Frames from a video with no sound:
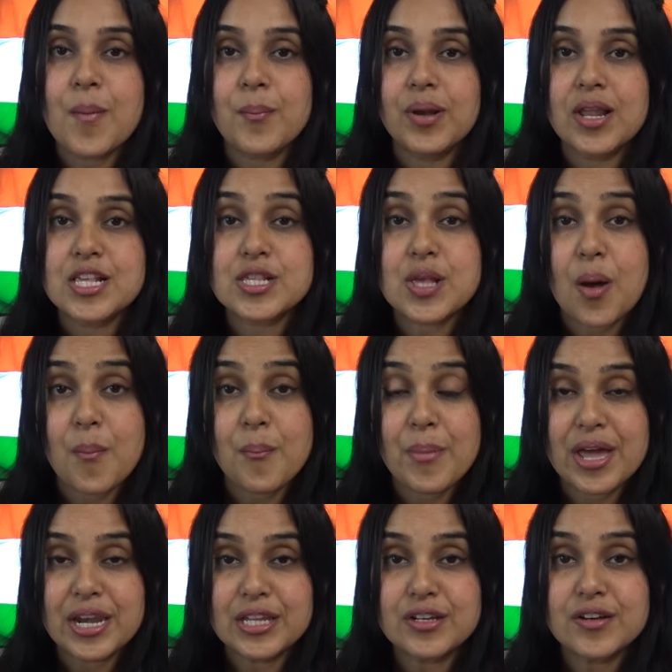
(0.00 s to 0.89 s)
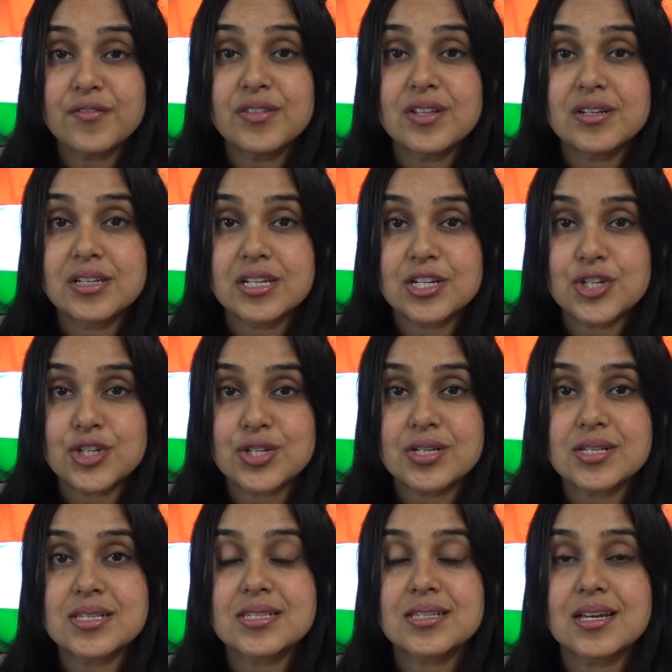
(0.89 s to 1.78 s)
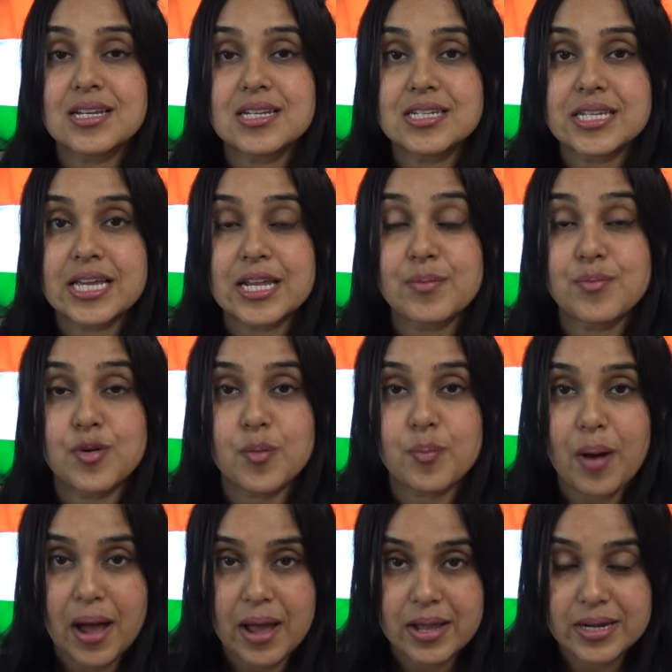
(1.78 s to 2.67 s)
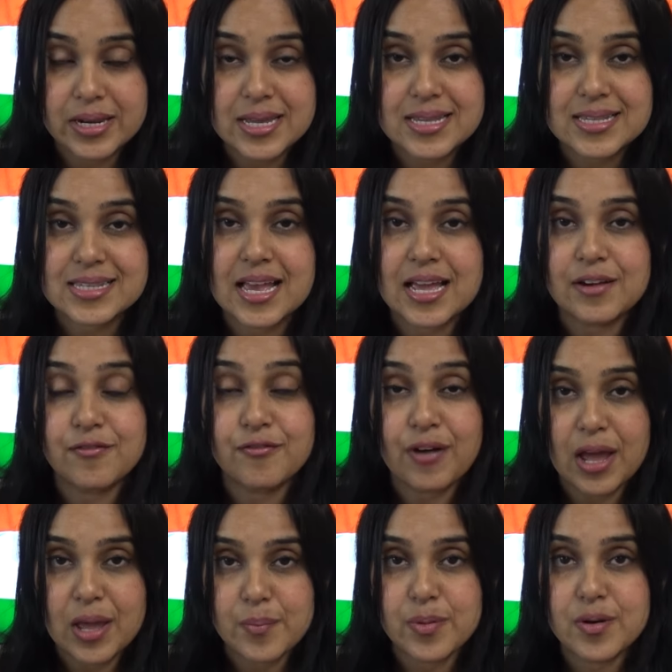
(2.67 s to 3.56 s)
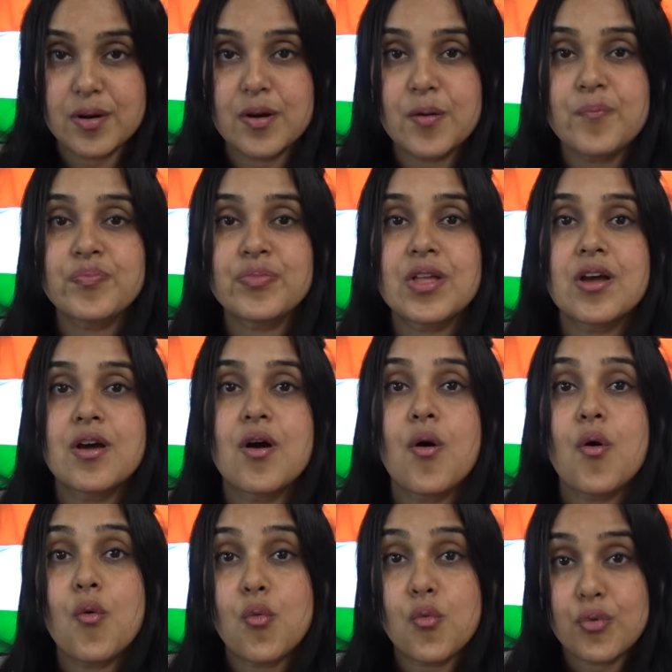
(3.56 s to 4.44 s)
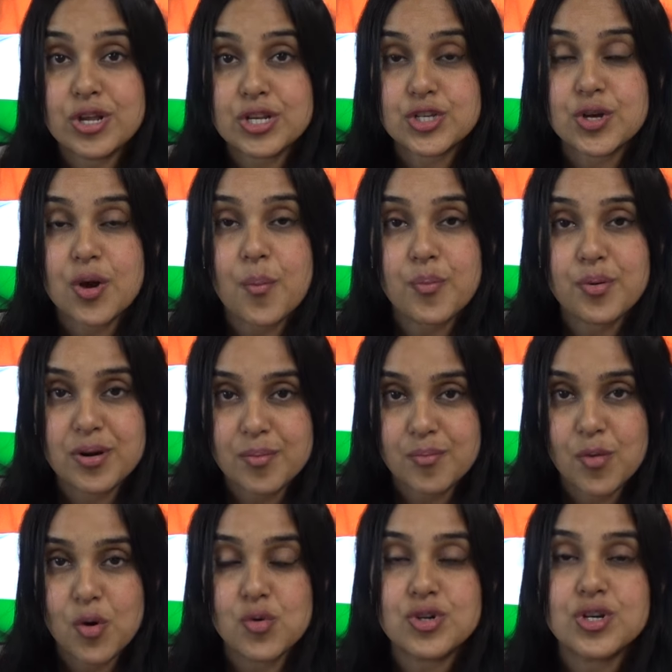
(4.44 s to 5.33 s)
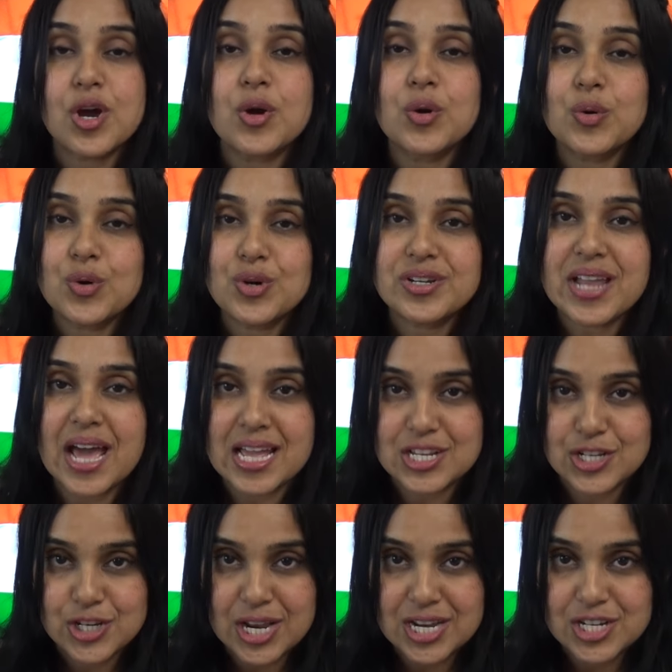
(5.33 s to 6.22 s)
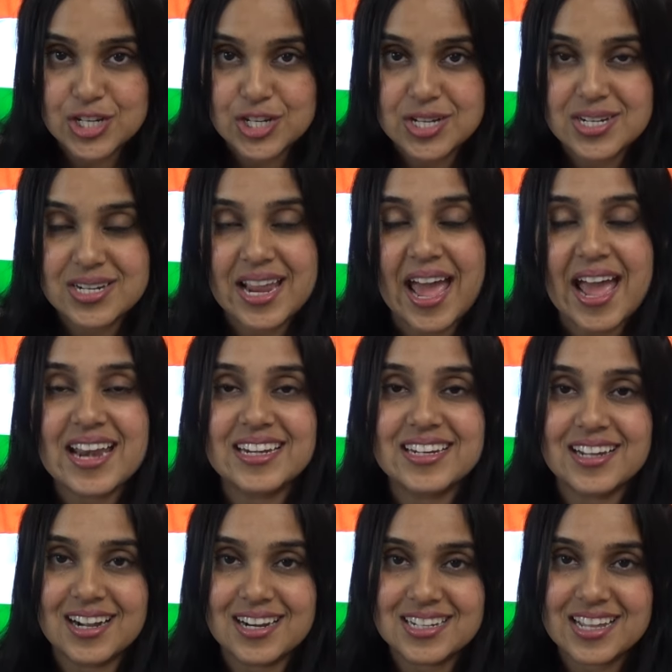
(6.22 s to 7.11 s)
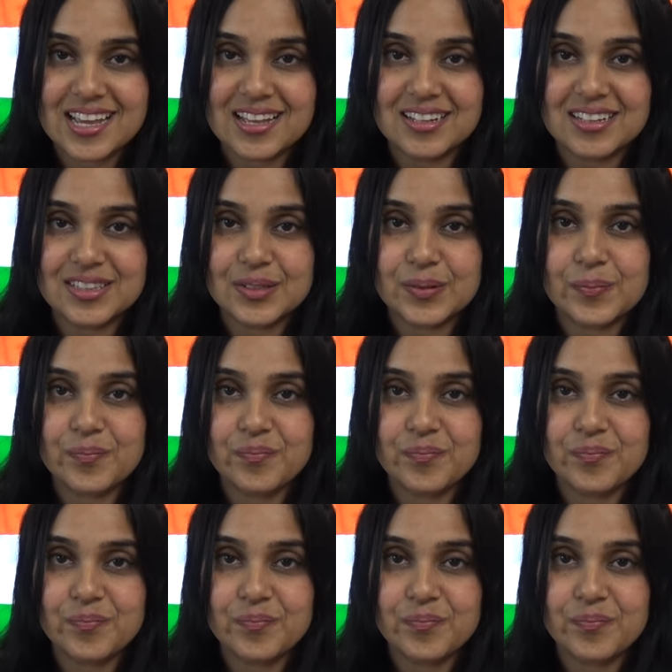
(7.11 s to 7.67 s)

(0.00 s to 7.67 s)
Plus, many of the dishes contain probiotics and fiber, which promote good digestion and gut health.